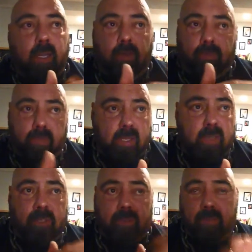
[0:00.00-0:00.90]

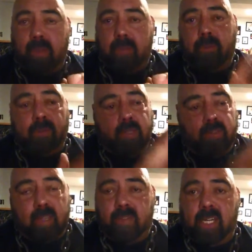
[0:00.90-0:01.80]
50-65%,
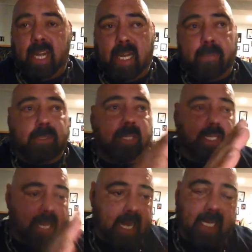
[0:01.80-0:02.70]

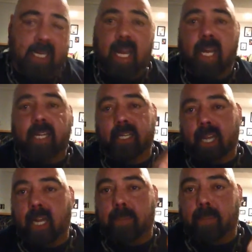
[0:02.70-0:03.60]
70-80%, 80-90,
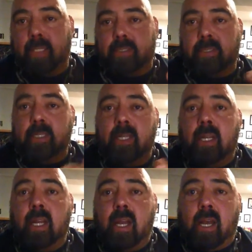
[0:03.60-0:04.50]
and 90 plus,
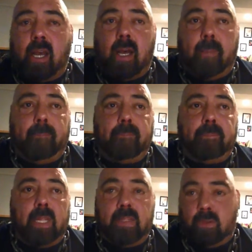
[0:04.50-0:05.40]

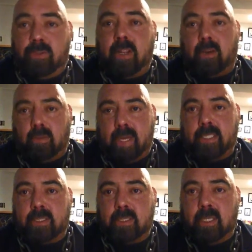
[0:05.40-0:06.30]
in those general
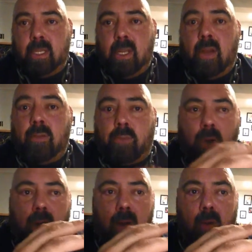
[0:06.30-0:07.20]
ranges,
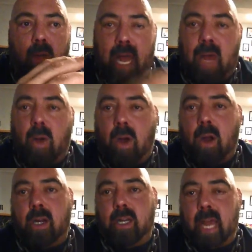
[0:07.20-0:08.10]
for how
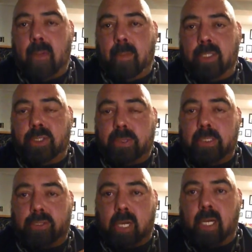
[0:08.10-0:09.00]
hard and how much you
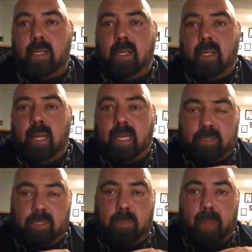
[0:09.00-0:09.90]
could train
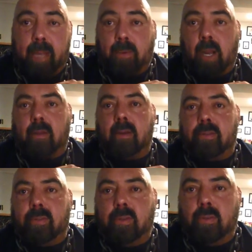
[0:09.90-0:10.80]
and still make
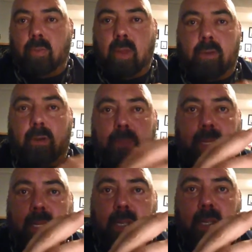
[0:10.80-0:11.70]
progress, whether it
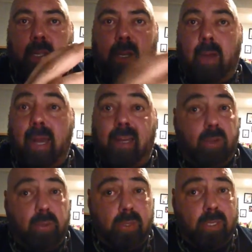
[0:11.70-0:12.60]
be, how
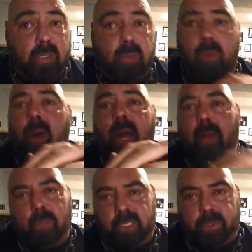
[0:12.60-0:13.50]
little you could do or
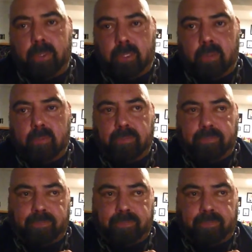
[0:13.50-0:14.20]
how much you could do.